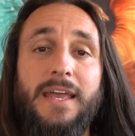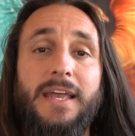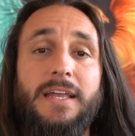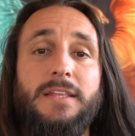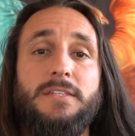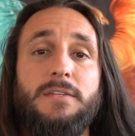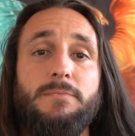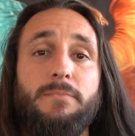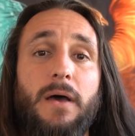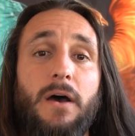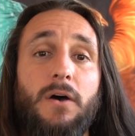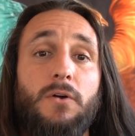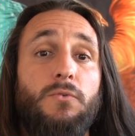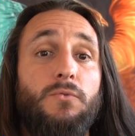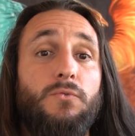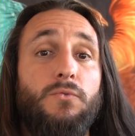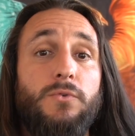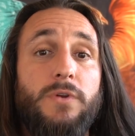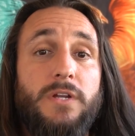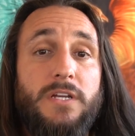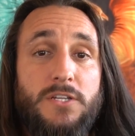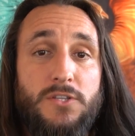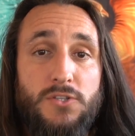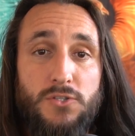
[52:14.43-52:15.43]
It's about
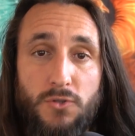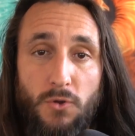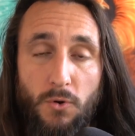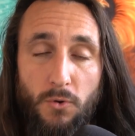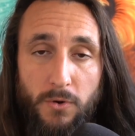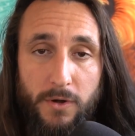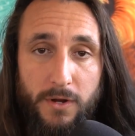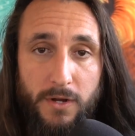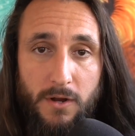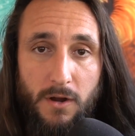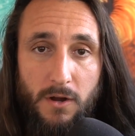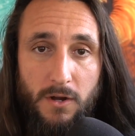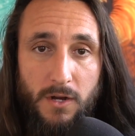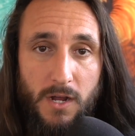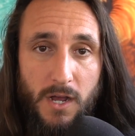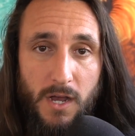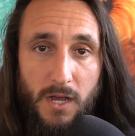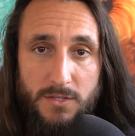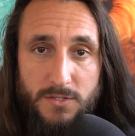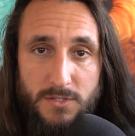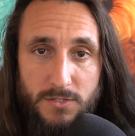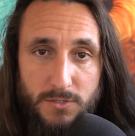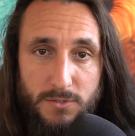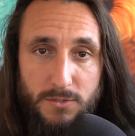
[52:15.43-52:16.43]
restoring our
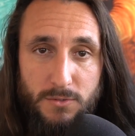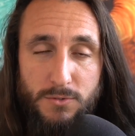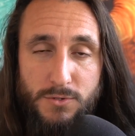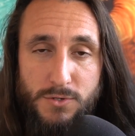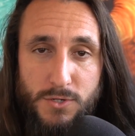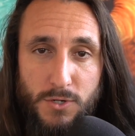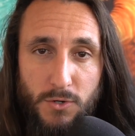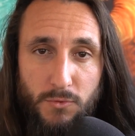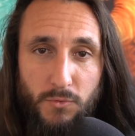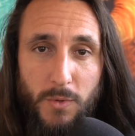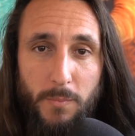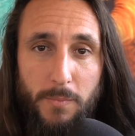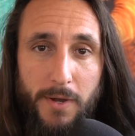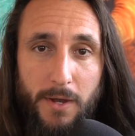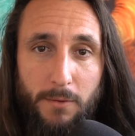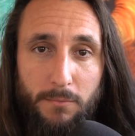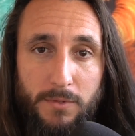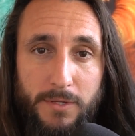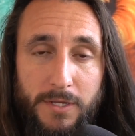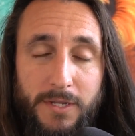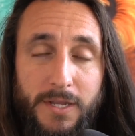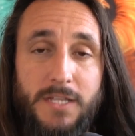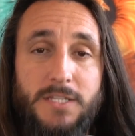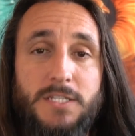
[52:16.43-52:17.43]
constitutional republic.